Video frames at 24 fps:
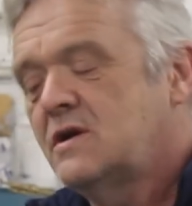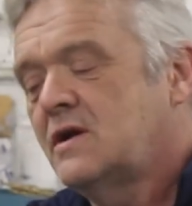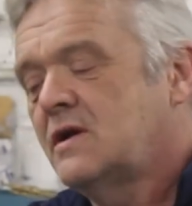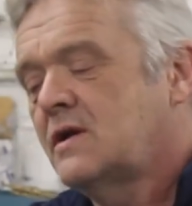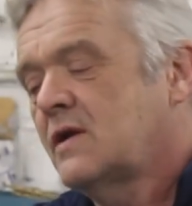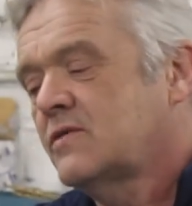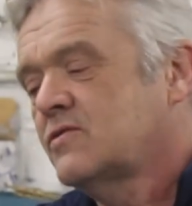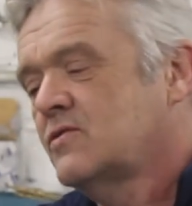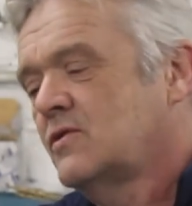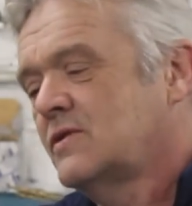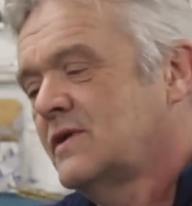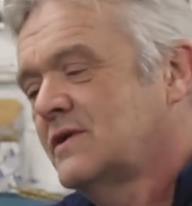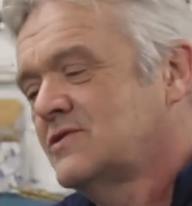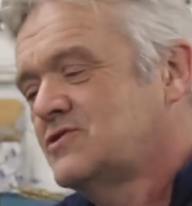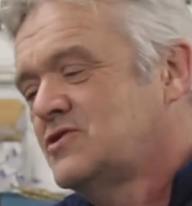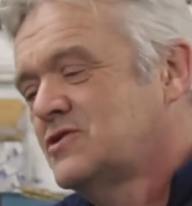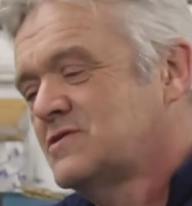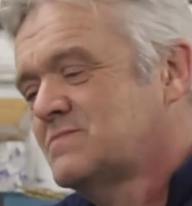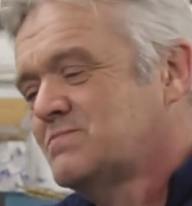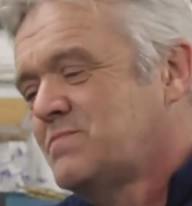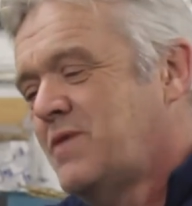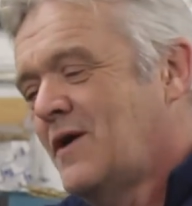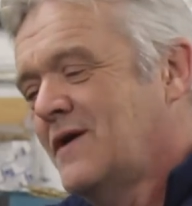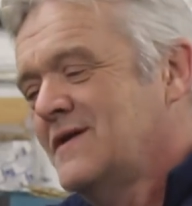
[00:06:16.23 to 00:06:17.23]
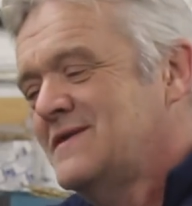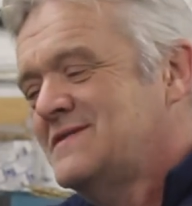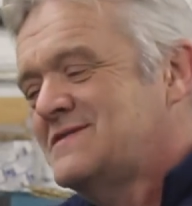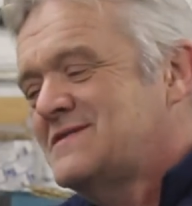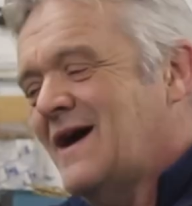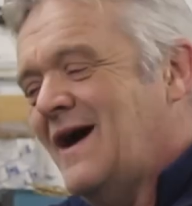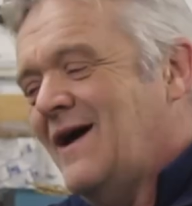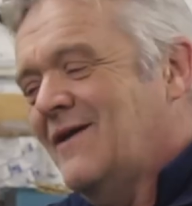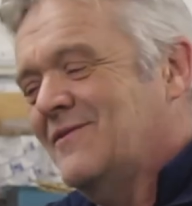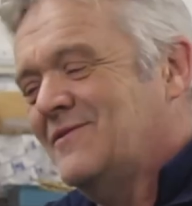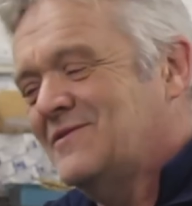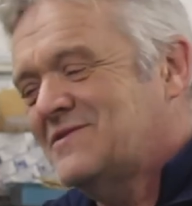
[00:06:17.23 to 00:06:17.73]
and I thought I'd just
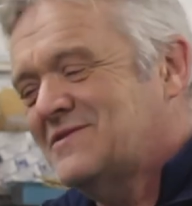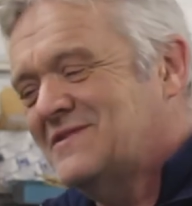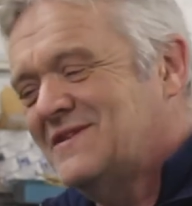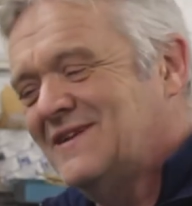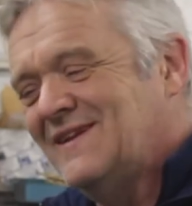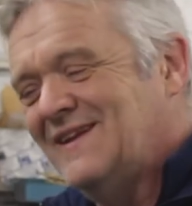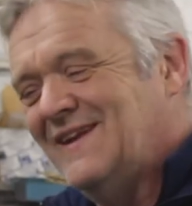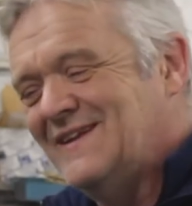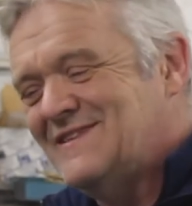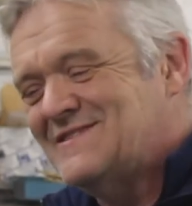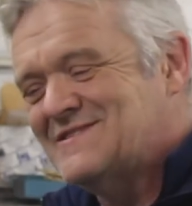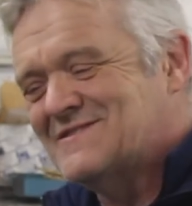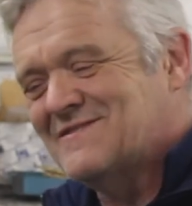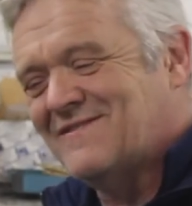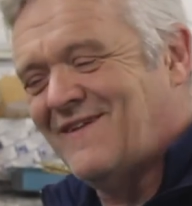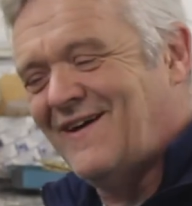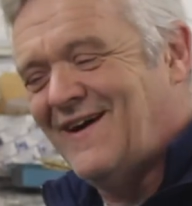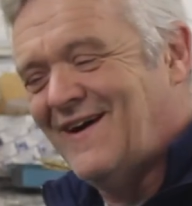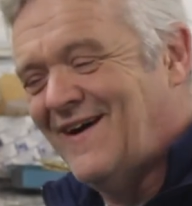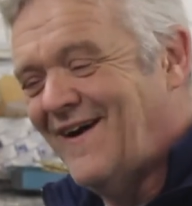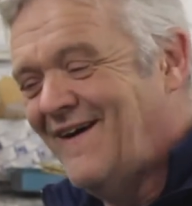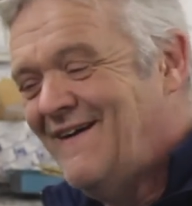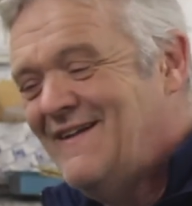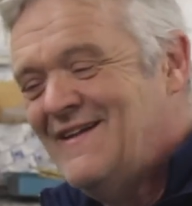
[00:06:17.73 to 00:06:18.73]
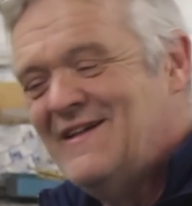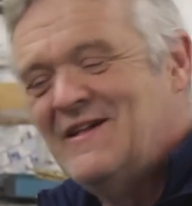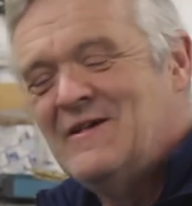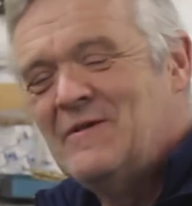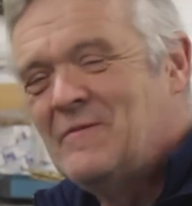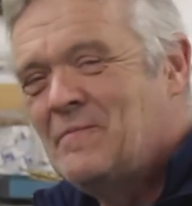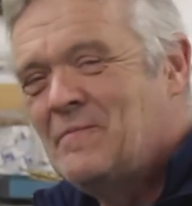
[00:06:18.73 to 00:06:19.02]
point out Litz wire